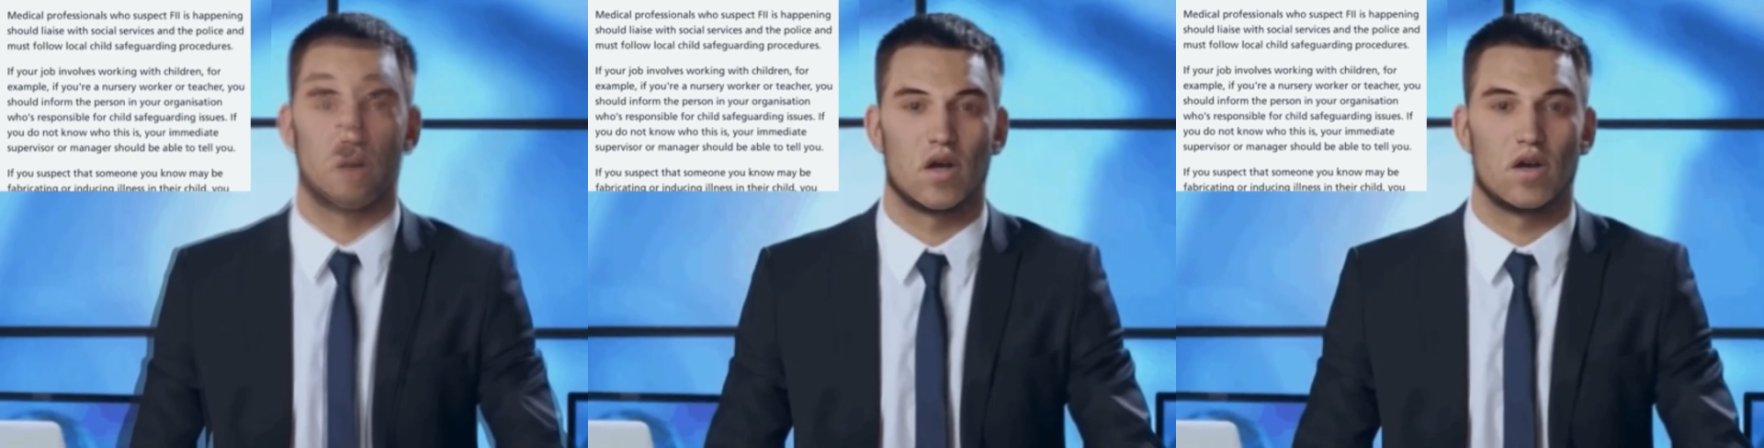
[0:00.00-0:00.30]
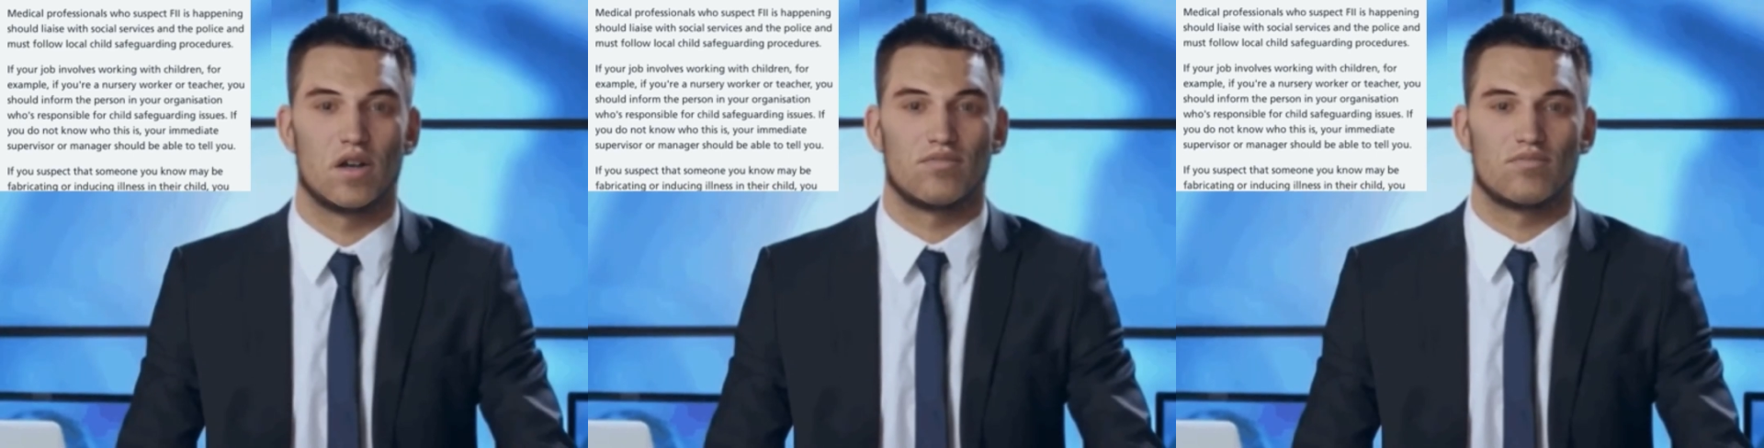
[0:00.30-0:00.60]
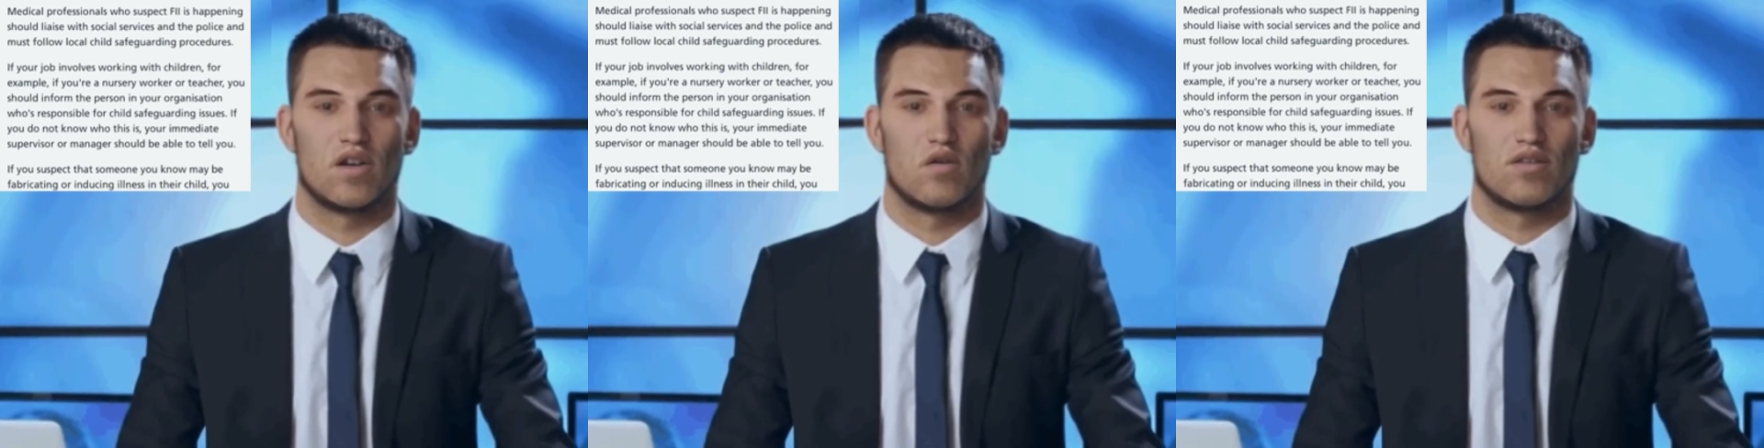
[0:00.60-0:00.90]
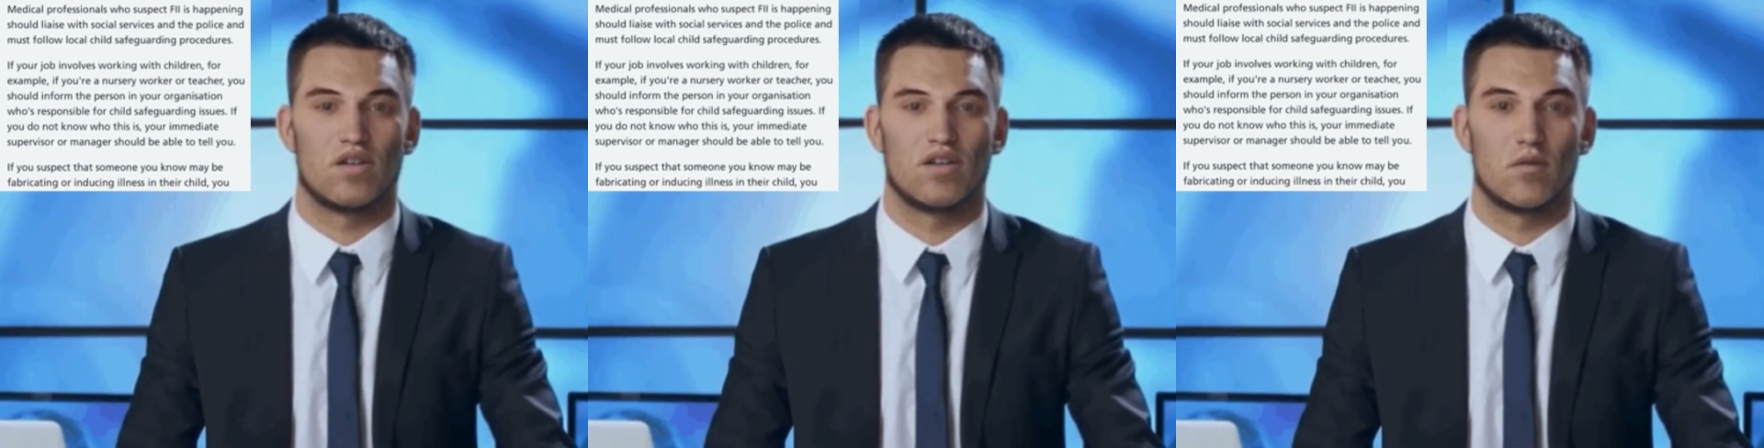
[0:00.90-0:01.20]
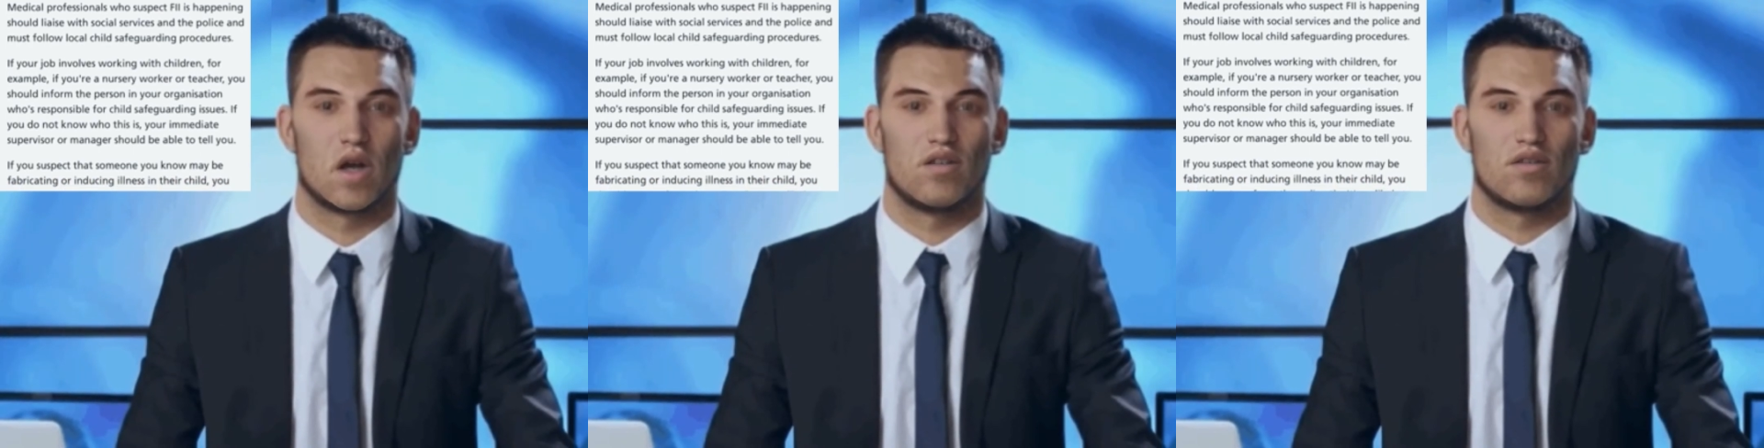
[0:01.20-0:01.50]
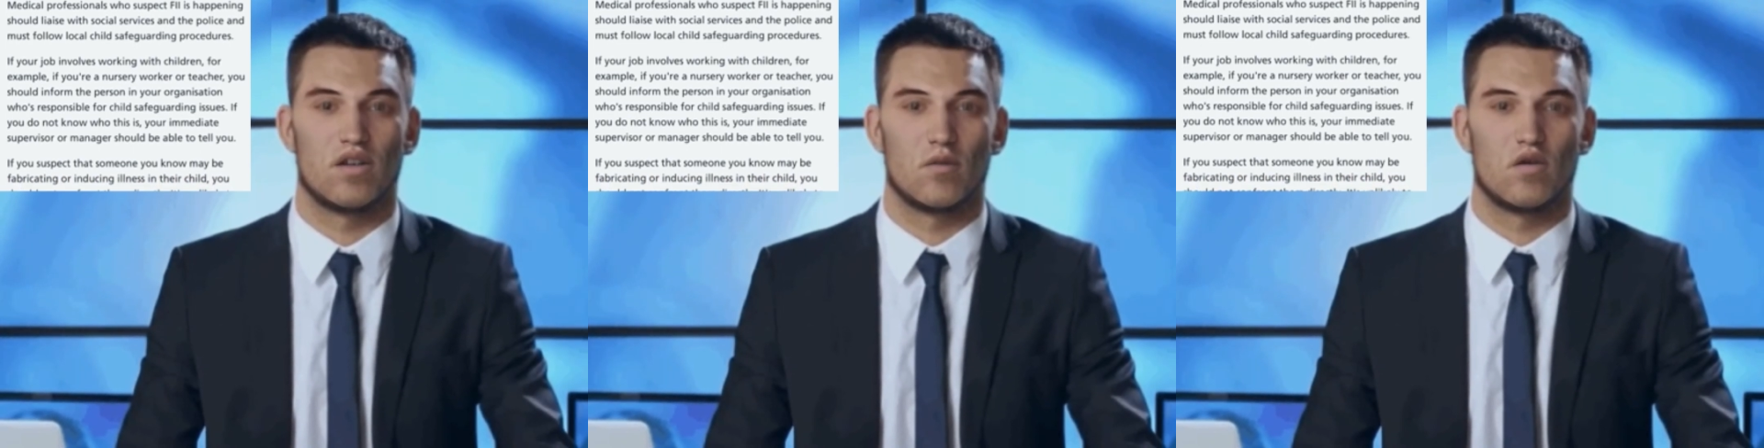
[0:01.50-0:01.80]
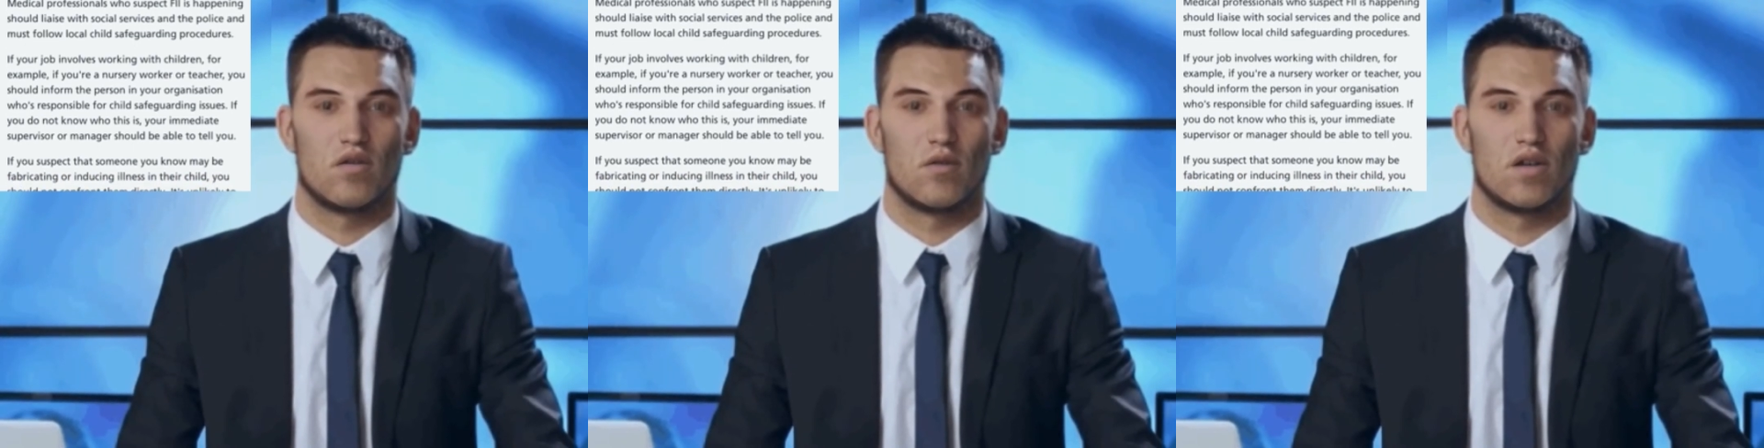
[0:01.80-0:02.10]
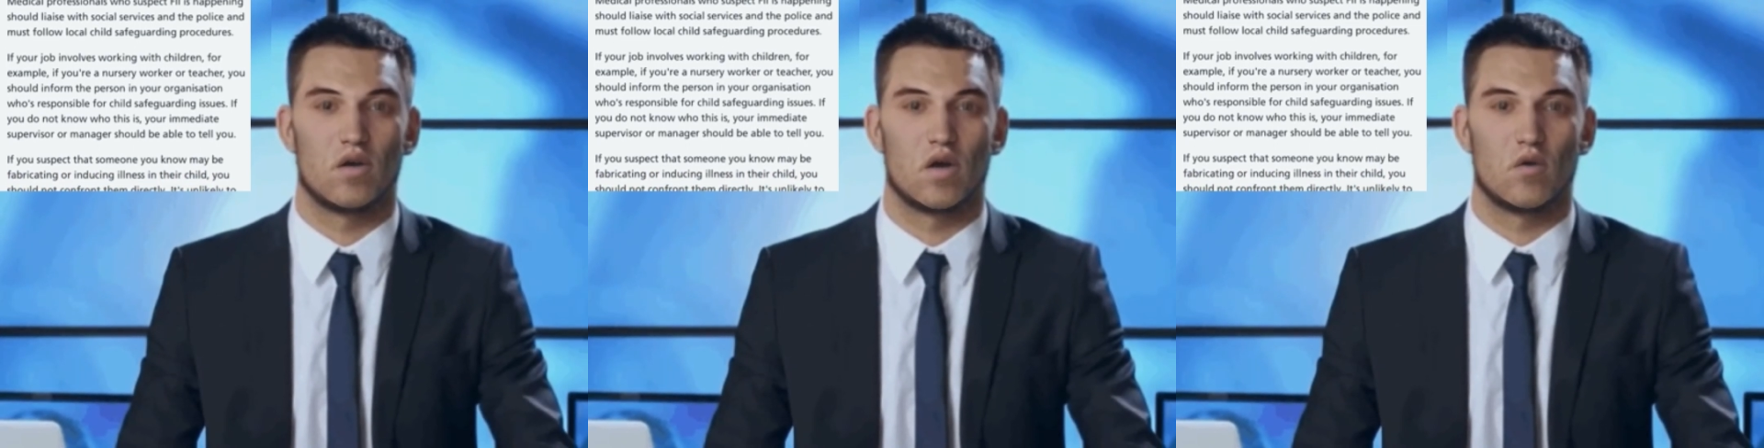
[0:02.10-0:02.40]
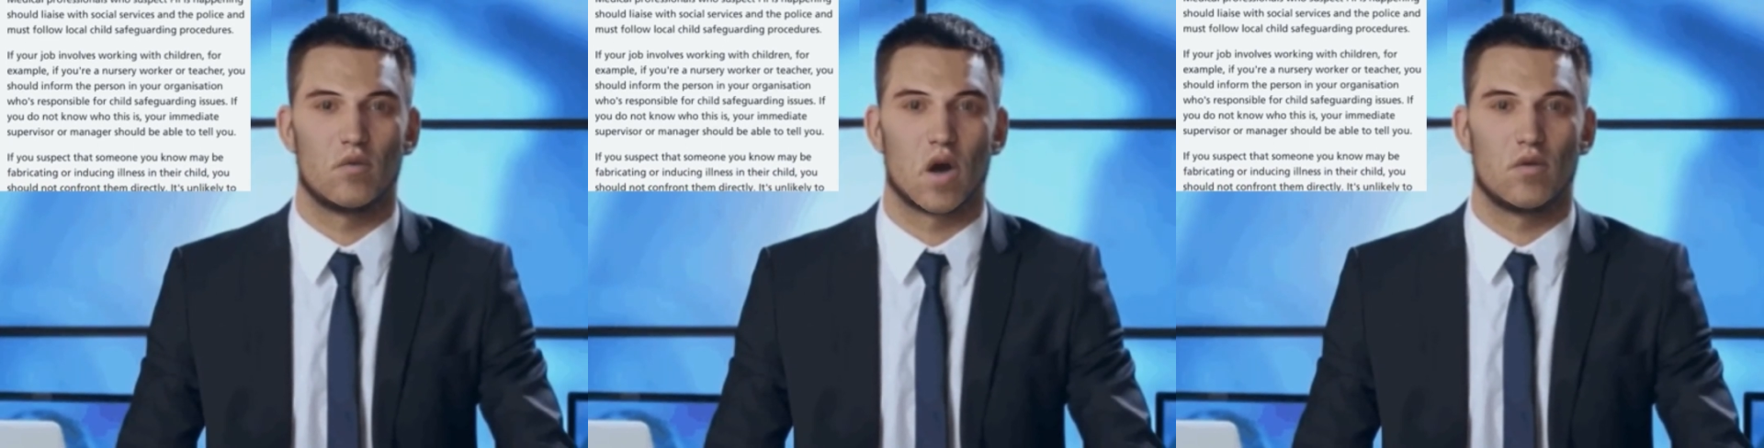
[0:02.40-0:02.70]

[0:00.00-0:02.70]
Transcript: If you suspect someone you may know